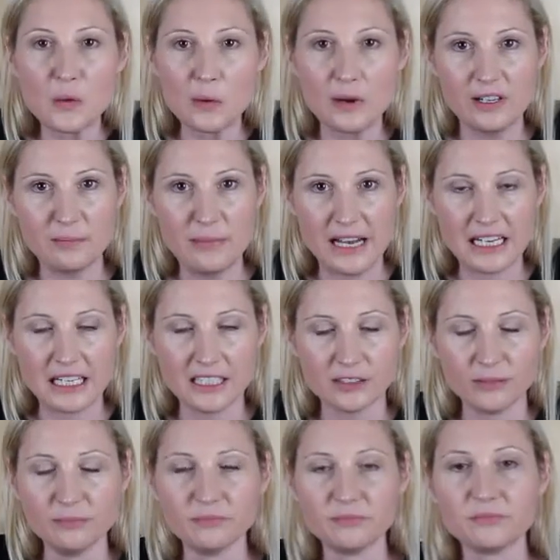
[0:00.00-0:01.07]
Well,
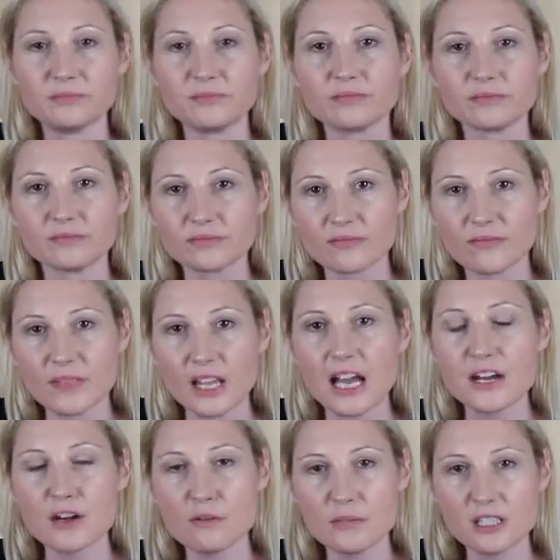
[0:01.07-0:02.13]
Becca,
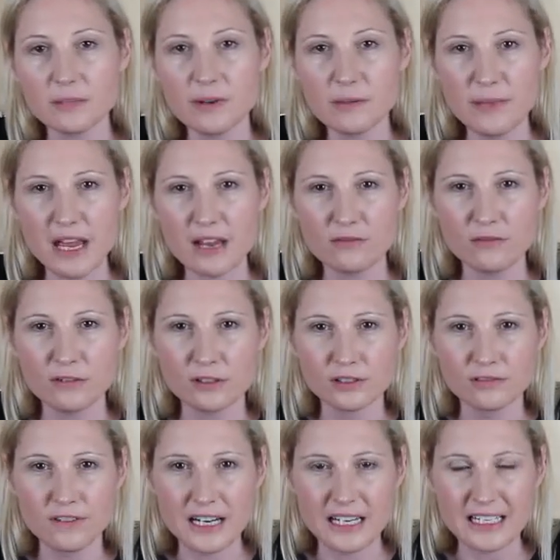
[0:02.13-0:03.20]
I know it must have been painful
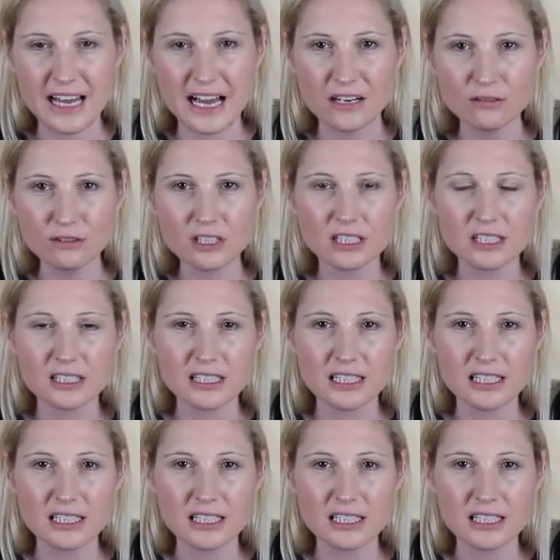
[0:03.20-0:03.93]
to find out